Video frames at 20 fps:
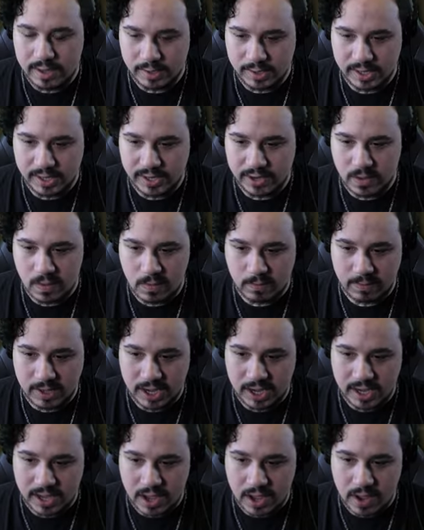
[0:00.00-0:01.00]
I'm gonna go. I'm
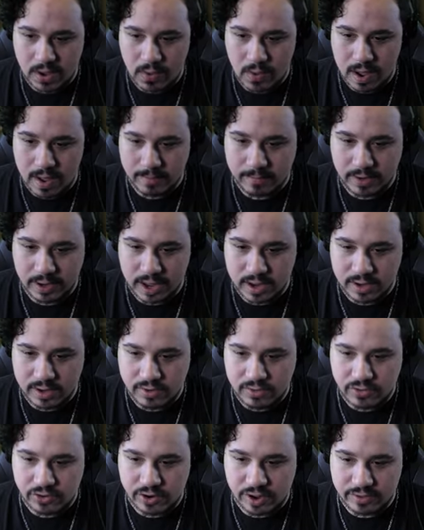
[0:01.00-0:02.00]
gonna go. I'm gonna
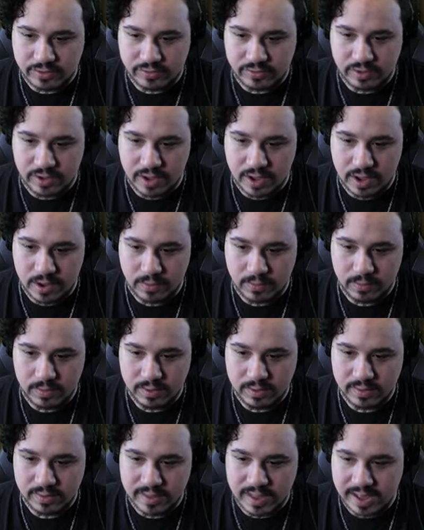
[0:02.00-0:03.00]
just go.
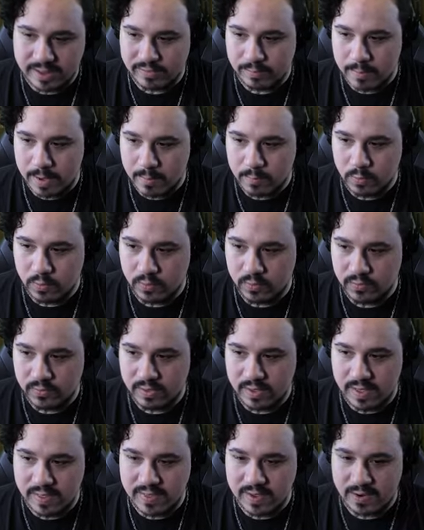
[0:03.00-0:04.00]
That's my move.
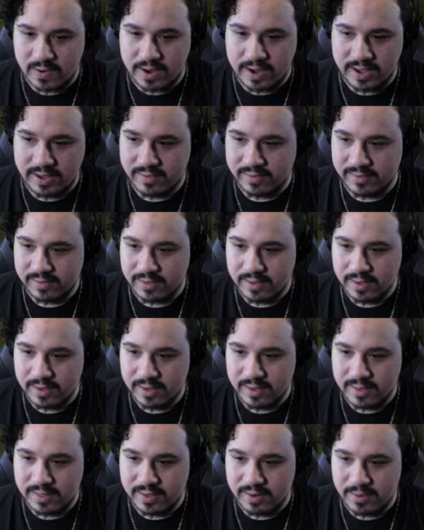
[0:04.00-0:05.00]
And there it is.
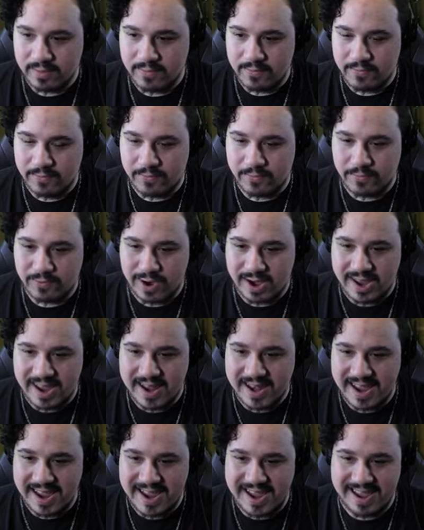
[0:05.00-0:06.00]
There it
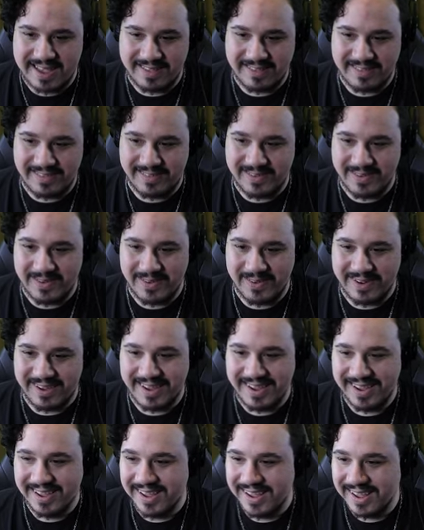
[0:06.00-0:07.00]
frickin' is, dude.
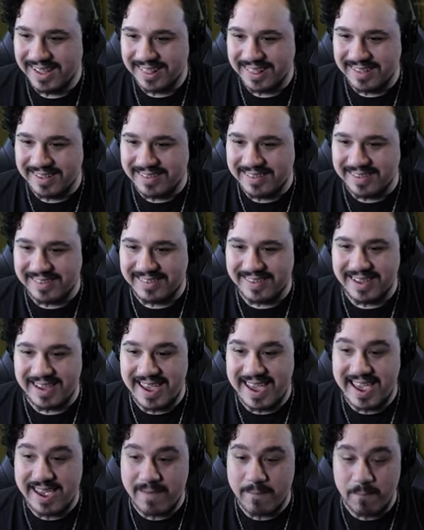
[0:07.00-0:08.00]
This is...
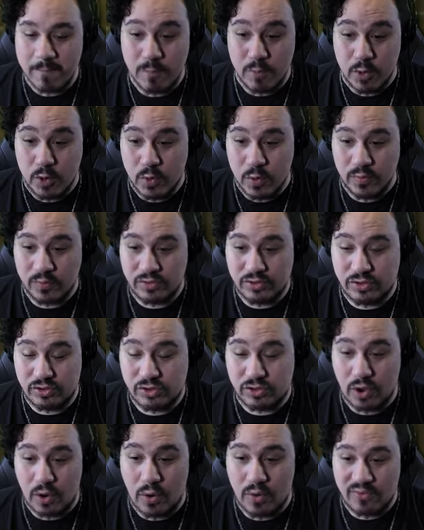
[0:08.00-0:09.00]
It moves
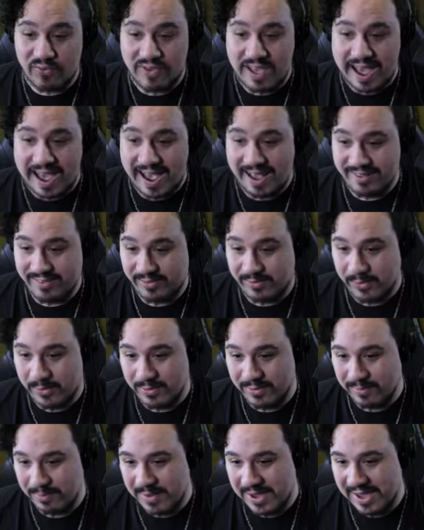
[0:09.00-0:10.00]
so fast
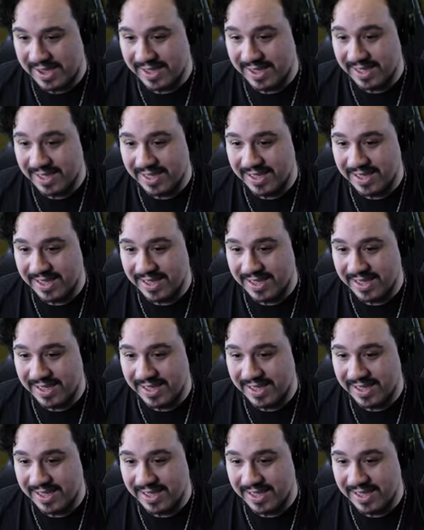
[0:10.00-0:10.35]
towards me.